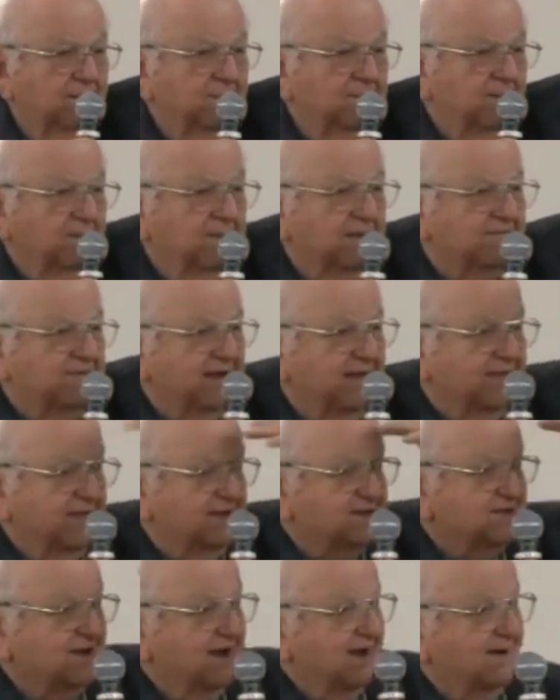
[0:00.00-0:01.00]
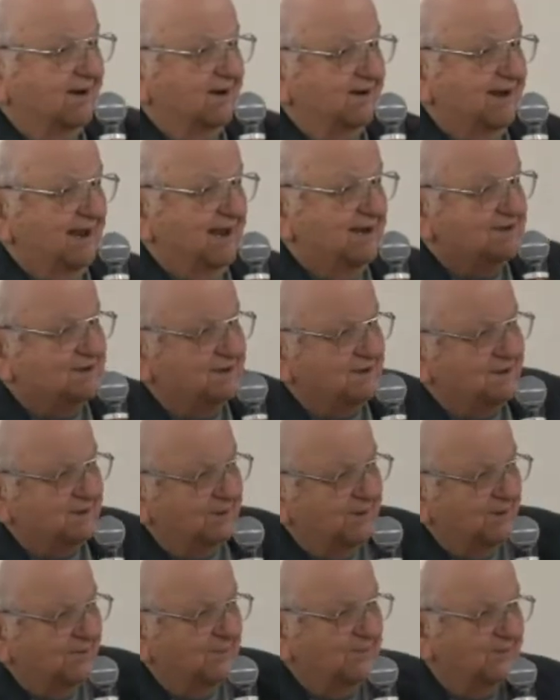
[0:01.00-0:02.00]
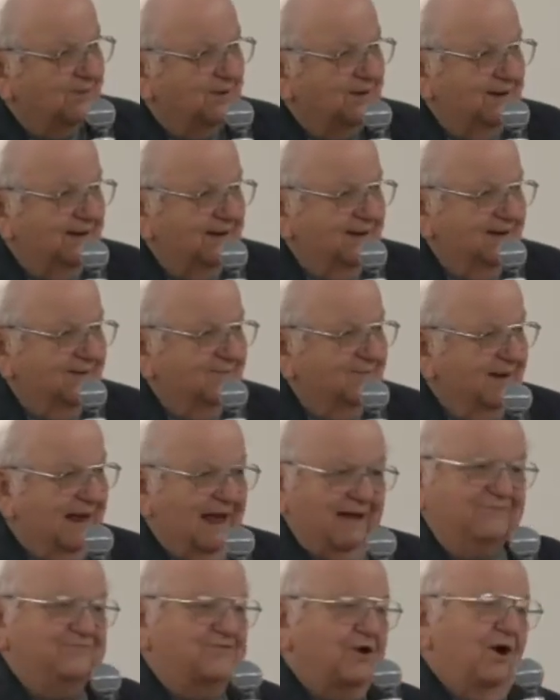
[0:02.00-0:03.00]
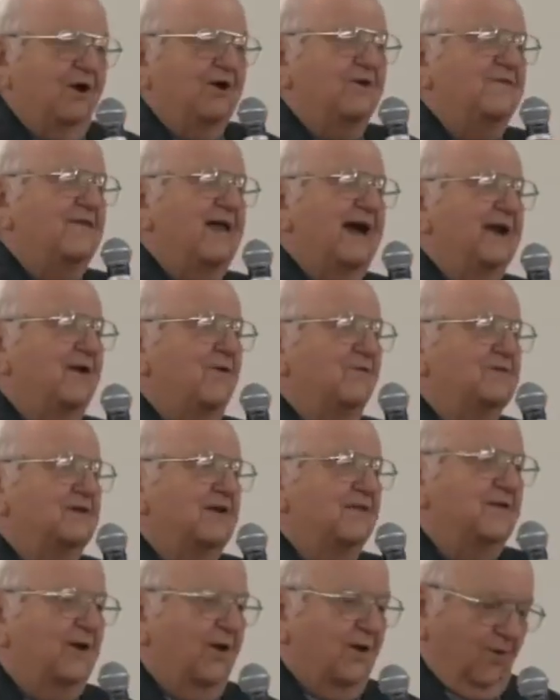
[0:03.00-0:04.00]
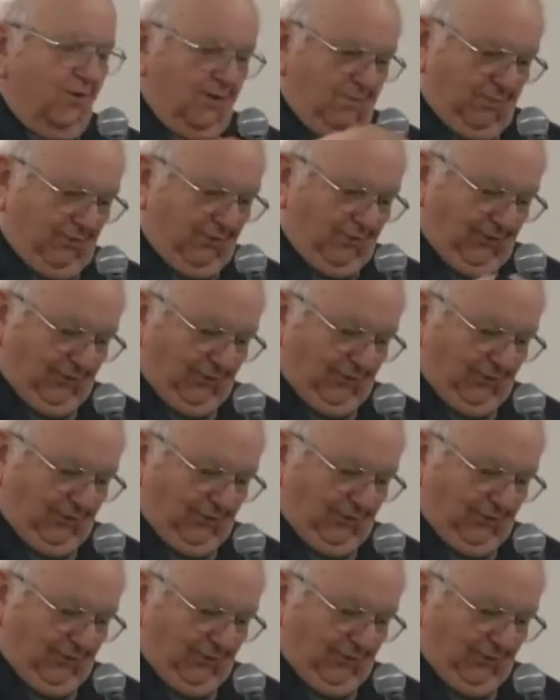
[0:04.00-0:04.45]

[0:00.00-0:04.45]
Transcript: But we've got this connotation, you know. Well, I've turned that over to the Lord.